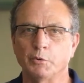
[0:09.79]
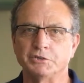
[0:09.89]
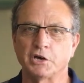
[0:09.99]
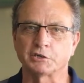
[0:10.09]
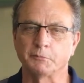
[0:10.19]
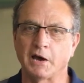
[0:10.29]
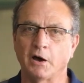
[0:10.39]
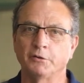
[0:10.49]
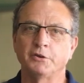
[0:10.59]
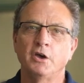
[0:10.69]
We talked
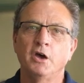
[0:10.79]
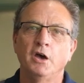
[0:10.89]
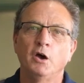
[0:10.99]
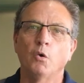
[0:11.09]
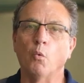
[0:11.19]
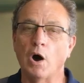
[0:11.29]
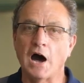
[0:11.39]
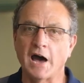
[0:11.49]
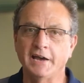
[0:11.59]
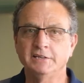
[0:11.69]
about
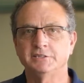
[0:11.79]
why.